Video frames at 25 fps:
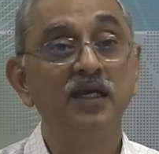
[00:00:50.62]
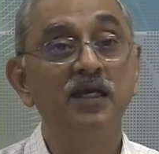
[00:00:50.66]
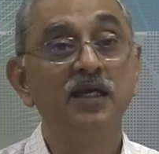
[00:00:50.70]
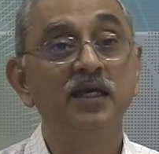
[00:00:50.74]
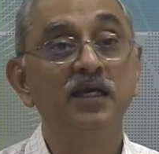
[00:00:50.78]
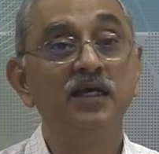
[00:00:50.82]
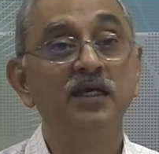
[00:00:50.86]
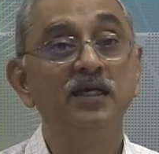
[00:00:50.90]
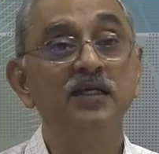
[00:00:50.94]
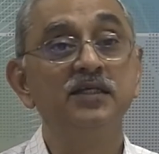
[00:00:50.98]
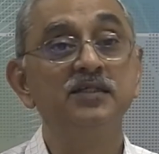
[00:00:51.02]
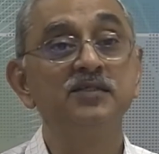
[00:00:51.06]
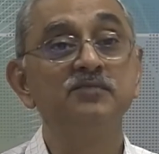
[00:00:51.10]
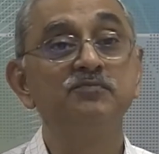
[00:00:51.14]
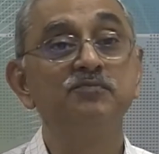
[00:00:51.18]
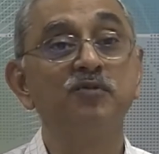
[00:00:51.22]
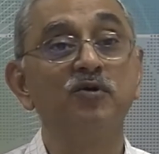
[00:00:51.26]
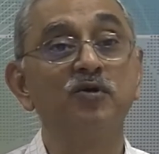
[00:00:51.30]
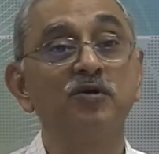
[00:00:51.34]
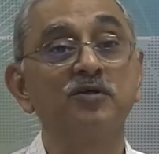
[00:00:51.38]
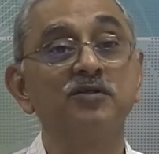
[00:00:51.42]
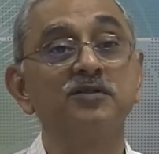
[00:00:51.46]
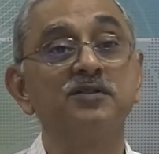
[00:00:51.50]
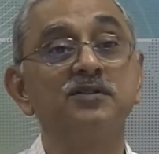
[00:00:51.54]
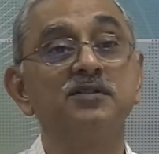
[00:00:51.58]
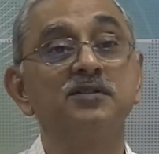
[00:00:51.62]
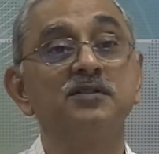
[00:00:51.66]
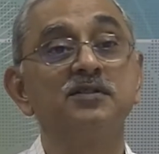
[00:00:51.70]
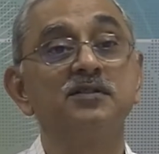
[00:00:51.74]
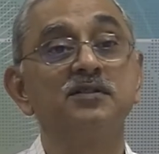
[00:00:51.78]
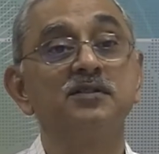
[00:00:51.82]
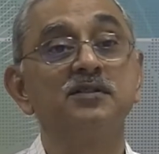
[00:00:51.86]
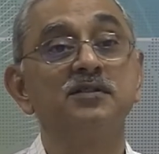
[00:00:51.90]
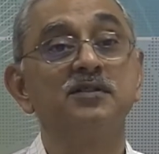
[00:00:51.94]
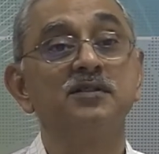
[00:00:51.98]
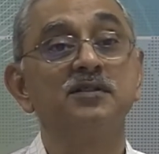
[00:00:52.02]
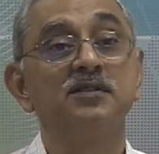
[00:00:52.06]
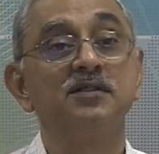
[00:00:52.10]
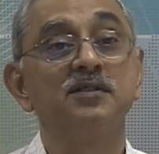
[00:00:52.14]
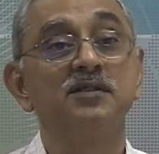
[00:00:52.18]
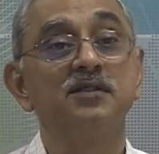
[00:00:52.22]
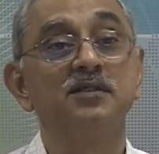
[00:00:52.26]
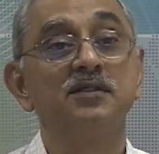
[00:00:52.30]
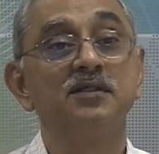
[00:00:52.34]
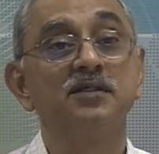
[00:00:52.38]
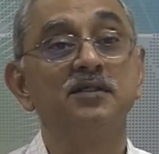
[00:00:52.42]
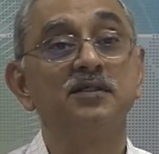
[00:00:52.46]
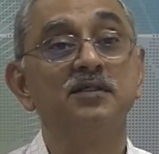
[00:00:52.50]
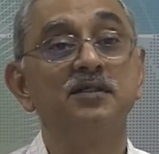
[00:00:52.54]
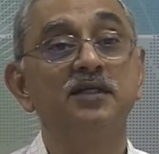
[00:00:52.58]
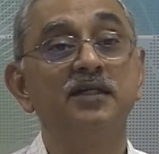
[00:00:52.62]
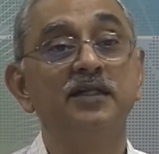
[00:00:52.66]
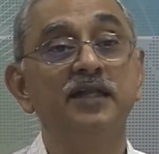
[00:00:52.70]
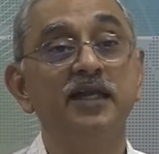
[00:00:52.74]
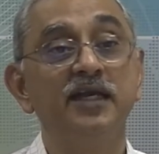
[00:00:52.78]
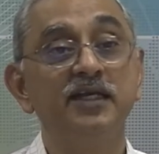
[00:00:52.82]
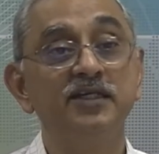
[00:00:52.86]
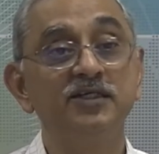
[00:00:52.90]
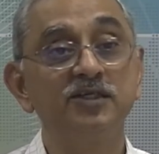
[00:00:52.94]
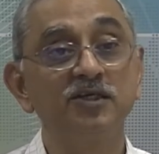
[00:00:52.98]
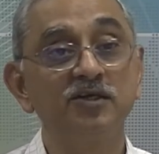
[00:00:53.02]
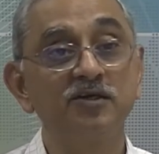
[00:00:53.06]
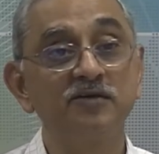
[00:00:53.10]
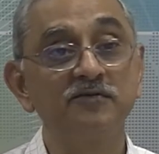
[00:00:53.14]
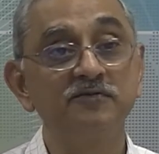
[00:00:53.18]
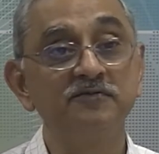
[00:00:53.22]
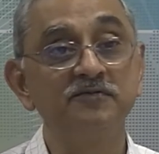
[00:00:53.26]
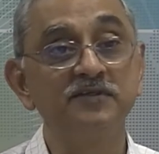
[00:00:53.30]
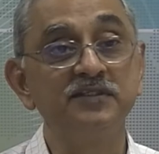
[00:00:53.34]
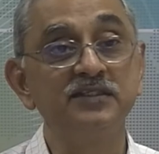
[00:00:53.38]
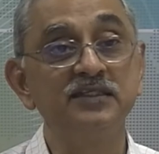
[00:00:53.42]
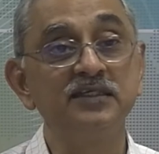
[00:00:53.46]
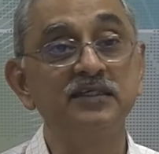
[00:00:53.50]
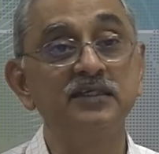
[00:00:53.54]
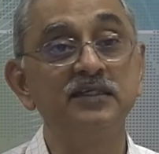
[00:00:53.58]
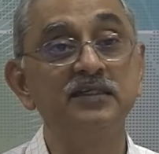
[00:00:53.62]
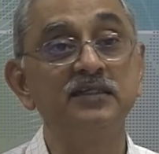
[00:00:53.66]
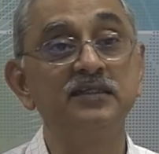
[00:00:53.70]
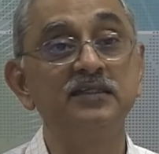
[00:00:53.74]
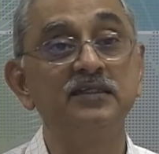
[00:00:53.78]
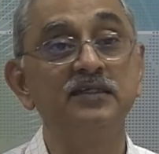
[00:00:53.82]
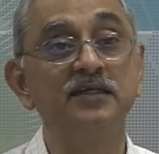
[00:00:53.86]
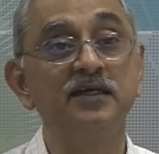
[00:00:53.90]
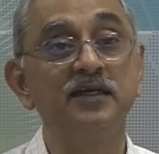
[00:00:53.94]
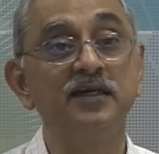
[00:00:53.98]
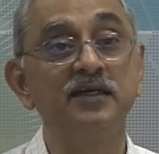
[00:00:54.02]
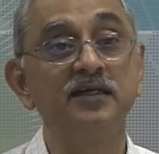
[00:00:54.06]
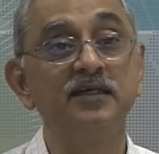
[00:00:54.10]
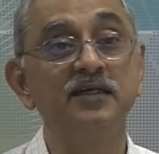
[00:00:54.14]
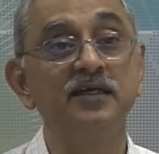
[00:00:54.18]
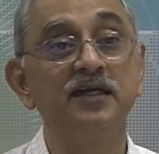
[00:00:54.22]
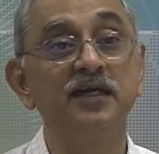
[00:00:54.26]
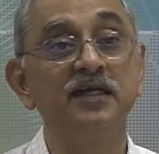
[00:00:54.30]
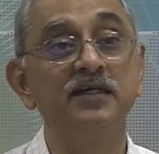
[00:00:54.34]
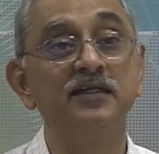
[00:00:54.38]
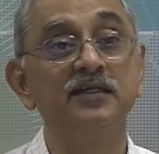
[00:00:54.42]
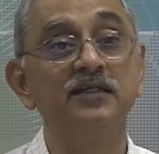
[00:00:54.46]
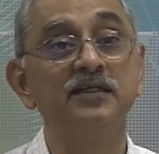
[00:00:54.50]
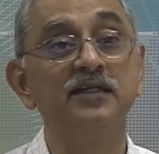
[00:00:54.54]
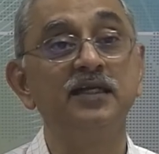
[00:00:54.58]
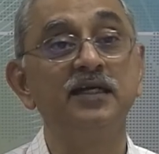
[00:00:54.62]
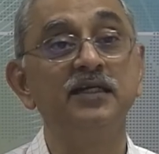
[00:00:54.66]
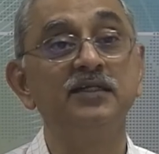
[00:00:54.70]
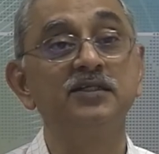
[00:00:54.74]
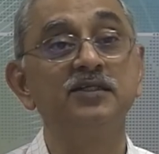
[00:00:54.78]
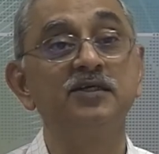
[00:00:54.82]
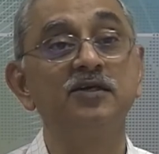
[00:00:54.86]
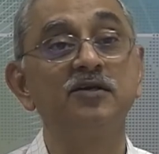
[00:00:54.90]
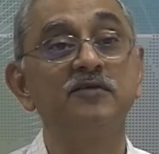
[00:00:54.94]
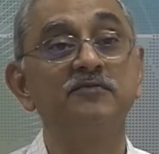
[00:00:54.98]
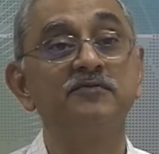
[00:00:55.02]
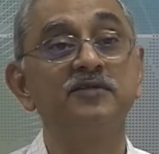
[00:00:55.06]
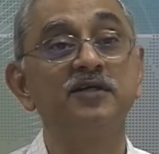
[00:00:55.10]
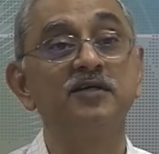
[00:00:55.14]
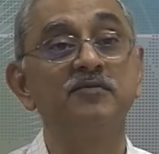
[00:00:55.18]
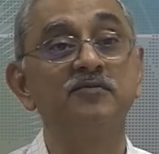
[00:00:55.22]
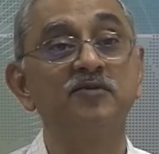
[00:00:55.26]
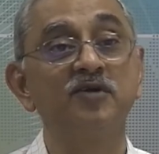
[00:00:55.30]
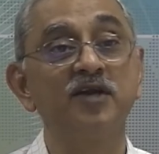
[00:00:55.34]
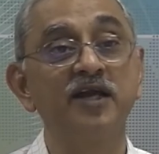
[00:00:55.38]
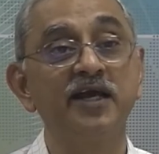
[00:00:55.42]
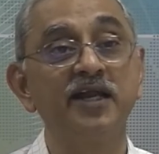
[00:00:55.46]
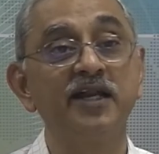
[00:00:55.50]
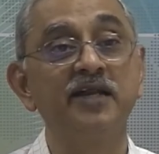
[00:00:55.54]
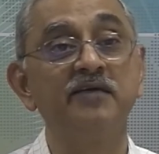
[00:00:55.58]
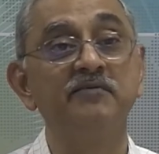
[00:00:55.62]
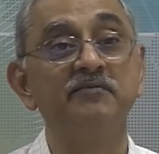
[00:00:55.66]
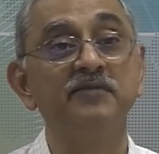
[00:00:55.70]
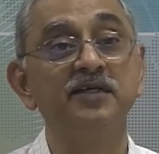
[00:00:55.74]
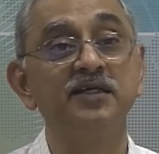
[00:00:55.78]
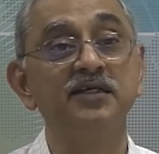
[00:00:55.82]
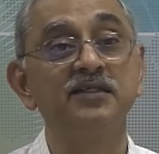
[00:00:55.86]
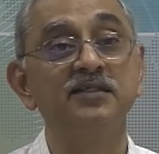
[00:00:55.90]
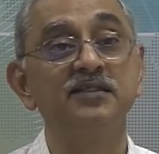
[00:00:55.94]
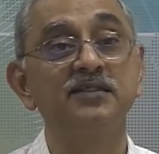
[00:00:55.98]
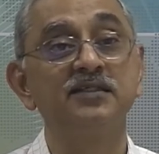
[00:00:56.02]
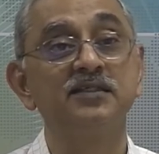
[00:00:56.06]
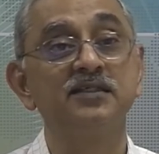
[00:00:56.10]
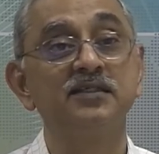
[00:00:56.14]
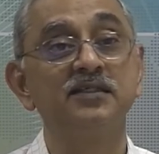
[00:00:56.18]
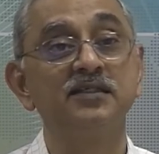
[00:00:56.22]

His books, The Nature of Physical Theory and The Nature of Thermodynamics,